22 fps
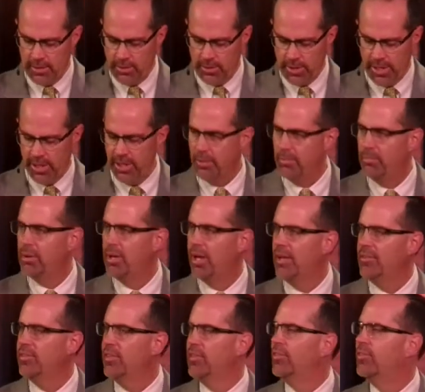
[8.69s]
What a
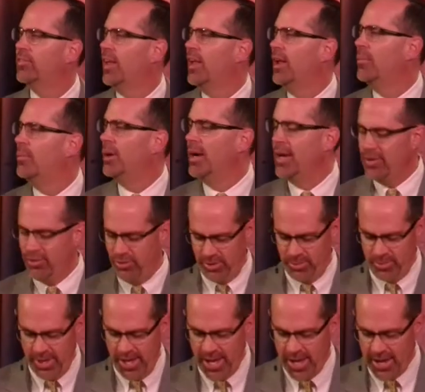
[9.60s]
blessed
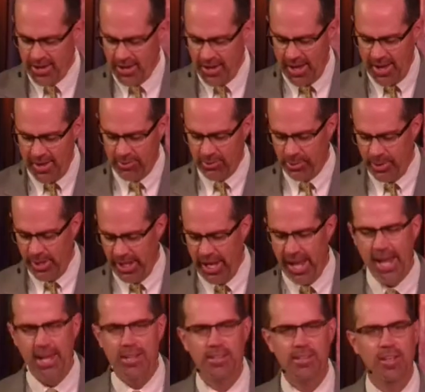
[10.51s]
celebration we had last week.
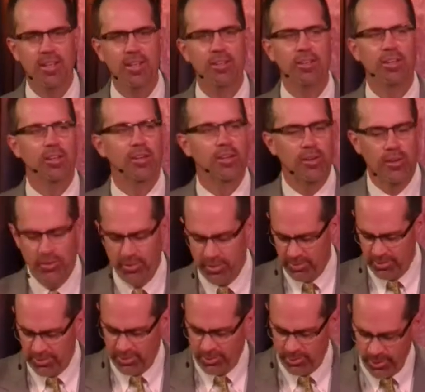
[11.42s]
18 years
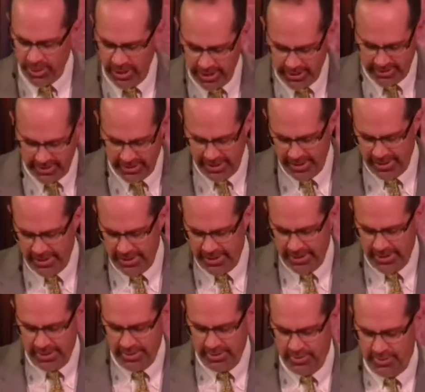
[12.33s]
of sweet
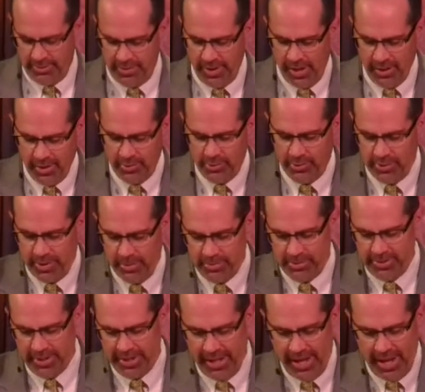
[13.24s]

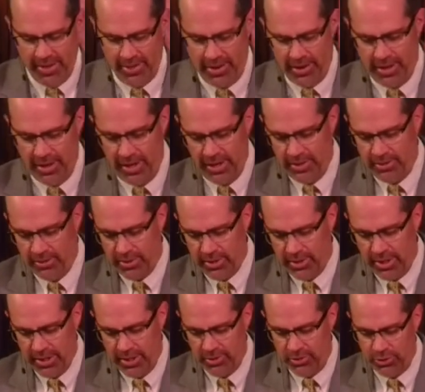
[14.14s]
fellowship together. I
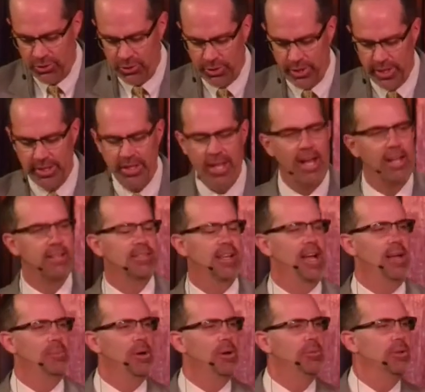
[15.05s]
really enjoyed that
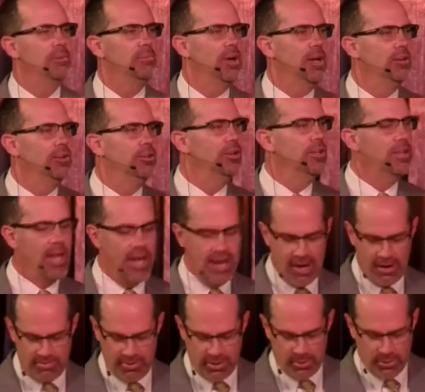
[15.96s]
time. I wouldn't mind doing that
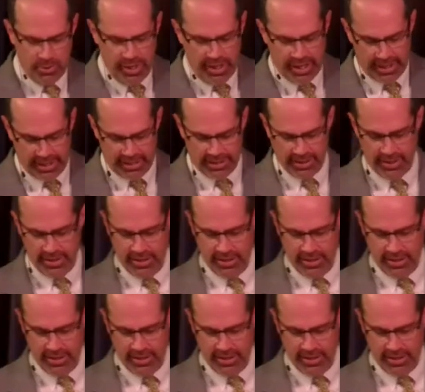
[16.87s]
every week.